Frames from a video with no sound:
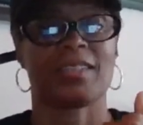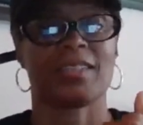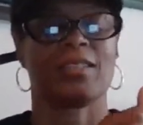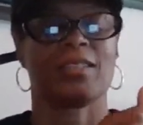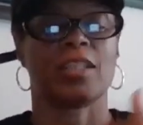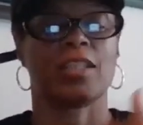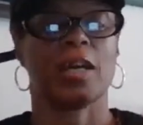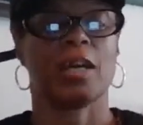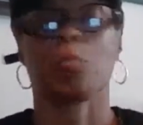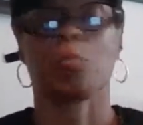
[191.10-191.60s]

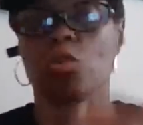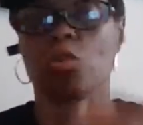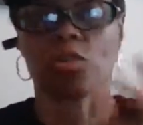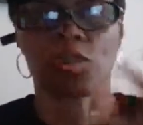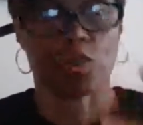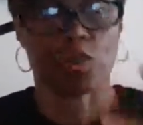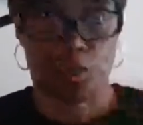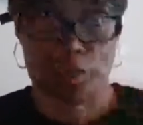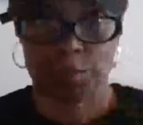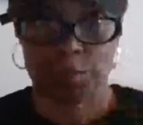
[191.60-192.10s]
double or
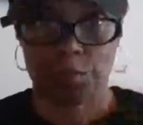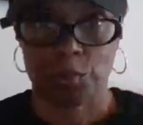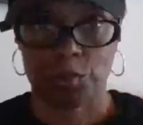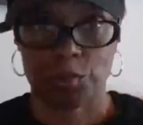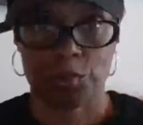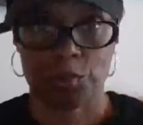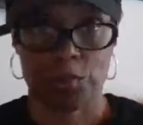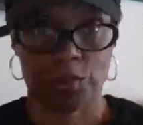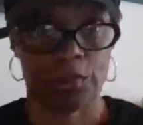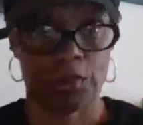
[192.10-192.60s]
triple,
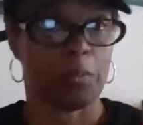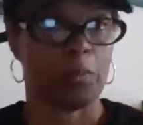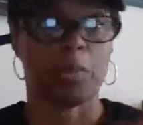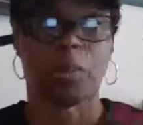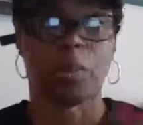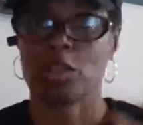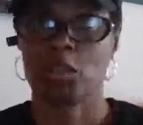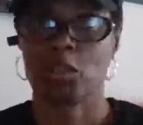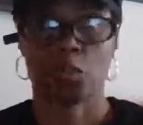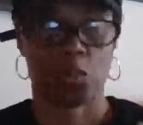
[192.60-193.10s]

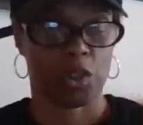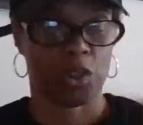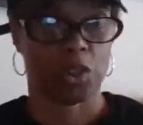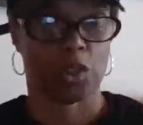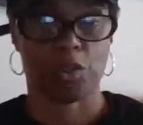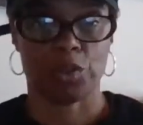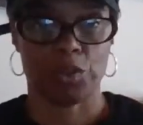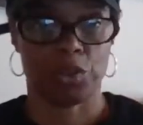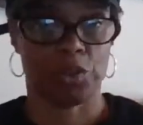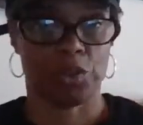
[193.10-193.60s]
depending on what
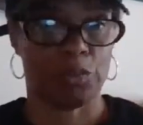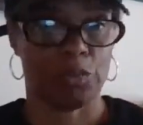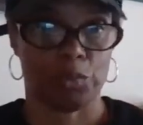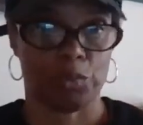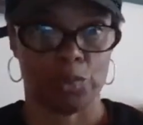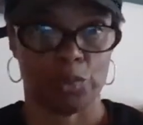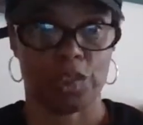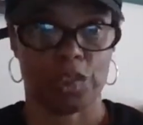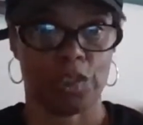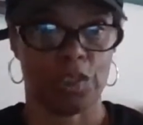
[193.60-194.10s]
you
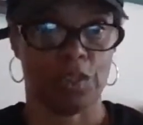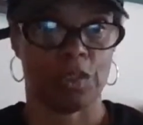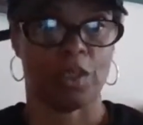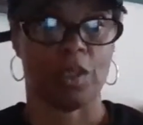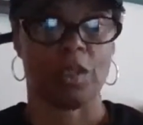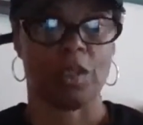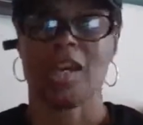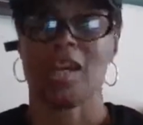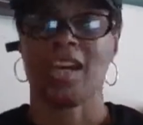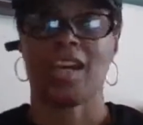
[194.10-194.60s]
would eat.
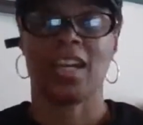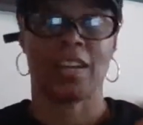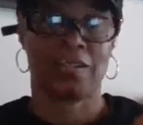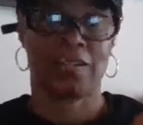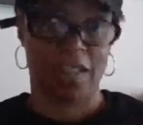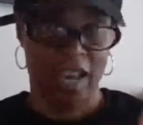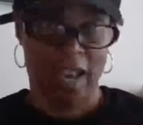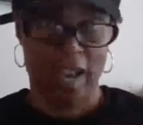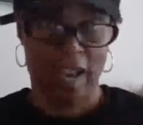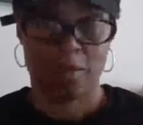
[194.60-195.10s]
And I've
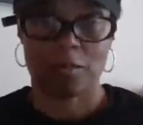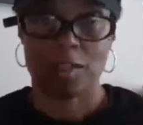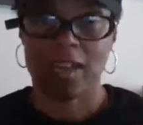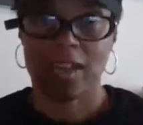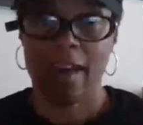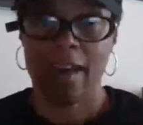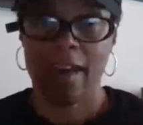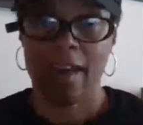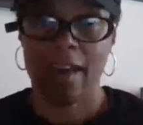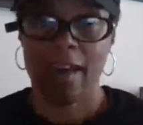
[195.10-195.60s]
had
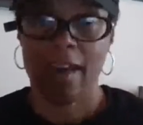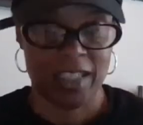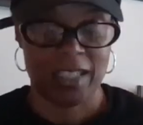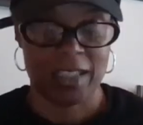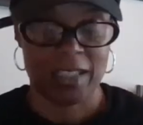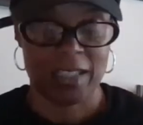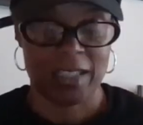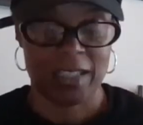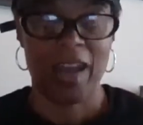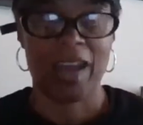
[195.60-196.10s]
athletes to
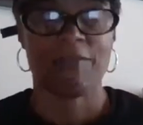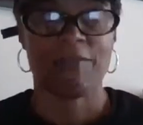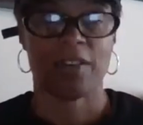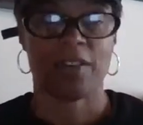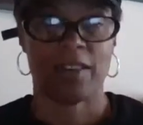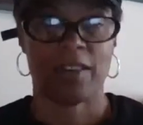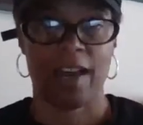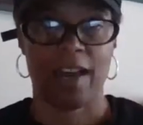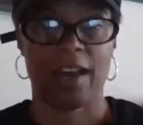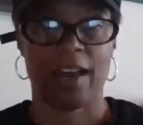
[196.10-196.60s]
pay for
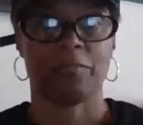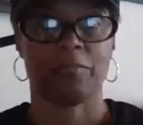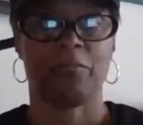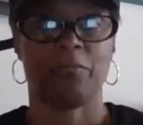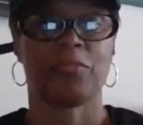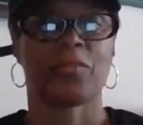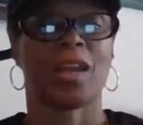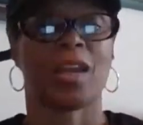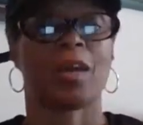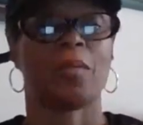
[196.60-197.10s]
that,
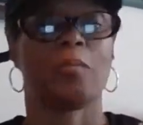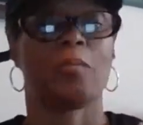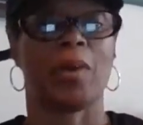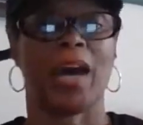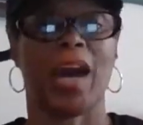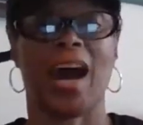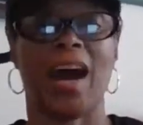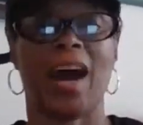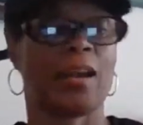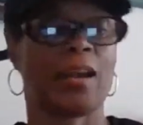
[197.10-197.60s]
but
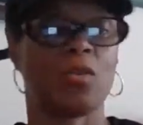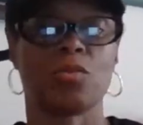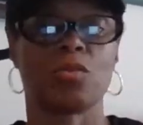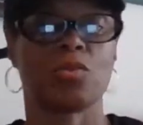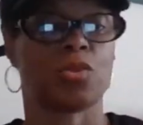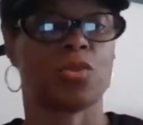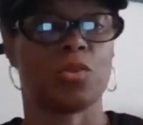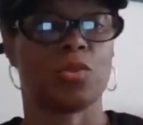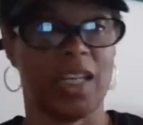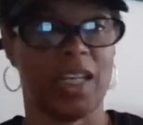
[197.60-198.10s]
I don't
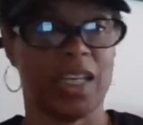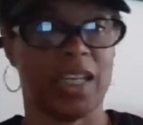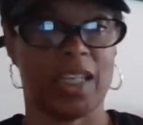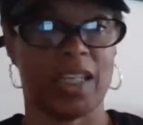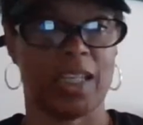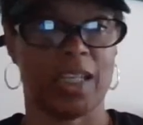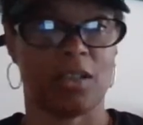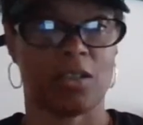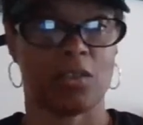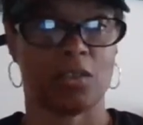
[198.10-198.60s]
do
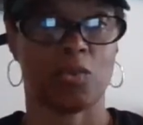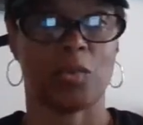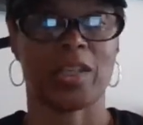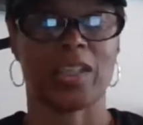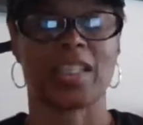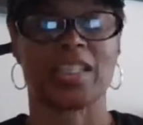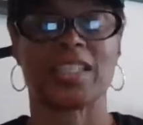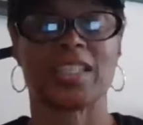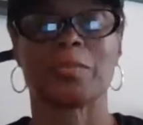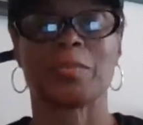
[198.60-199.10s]
anything on the
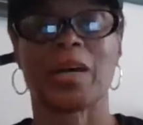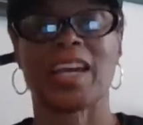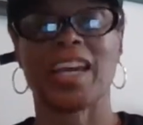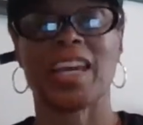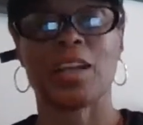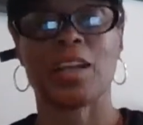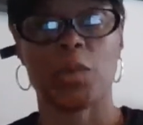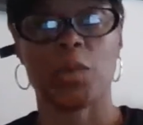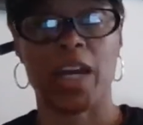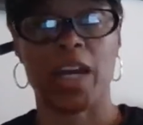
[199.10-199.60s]
weekends. But
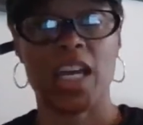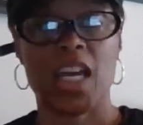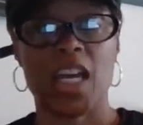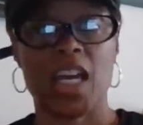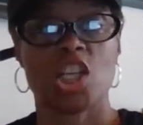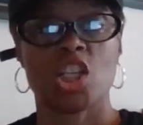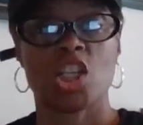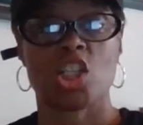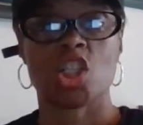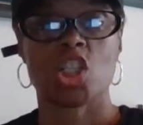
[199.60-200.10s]
anyway,
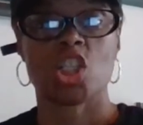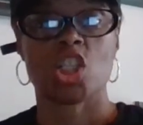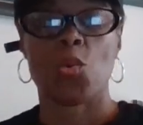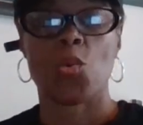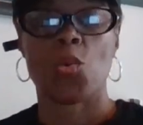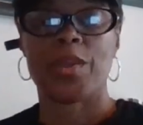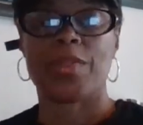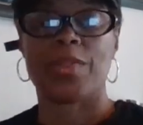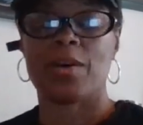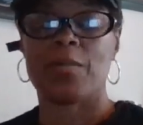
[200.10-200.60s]
so
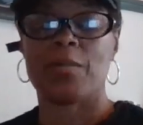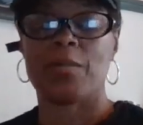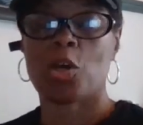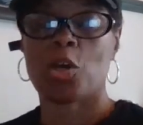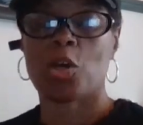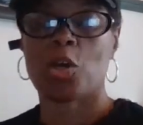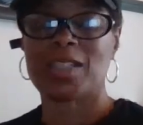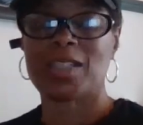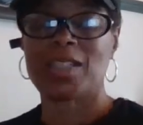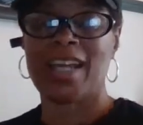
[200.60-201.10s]
when the
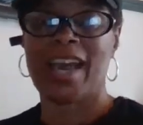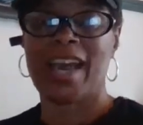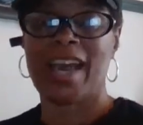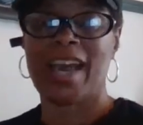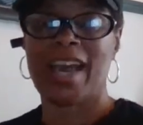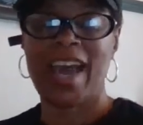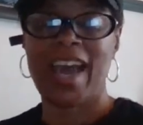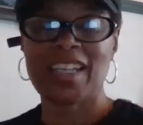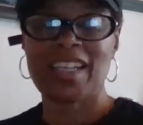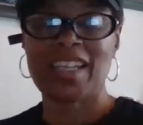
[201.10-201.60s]
person
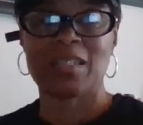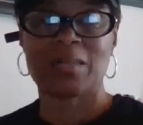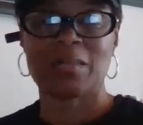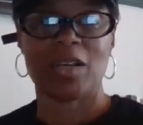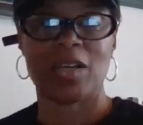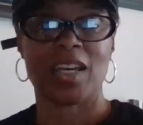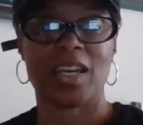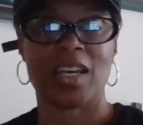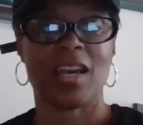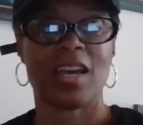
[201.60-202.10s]
asked me,